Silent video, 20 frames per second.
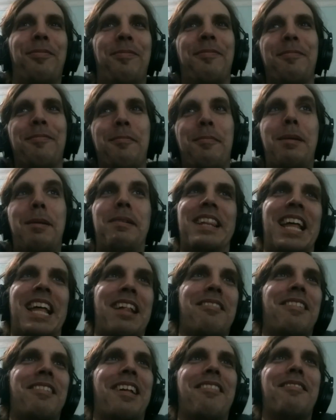maybe
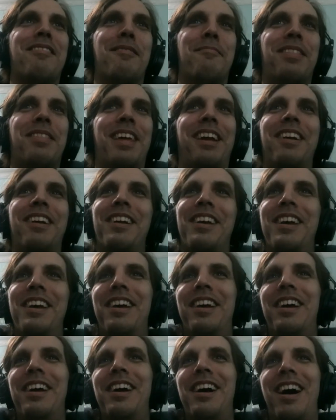that says something.
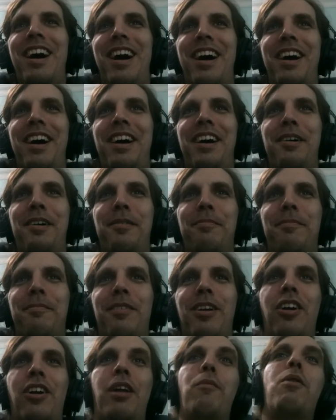Okay,
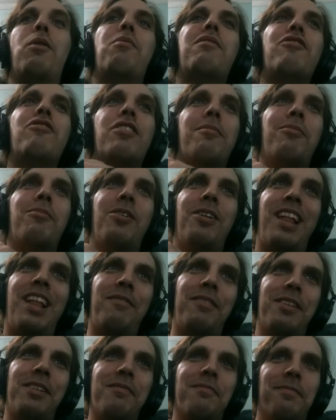what was your number
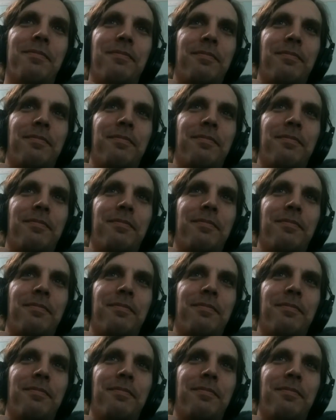11?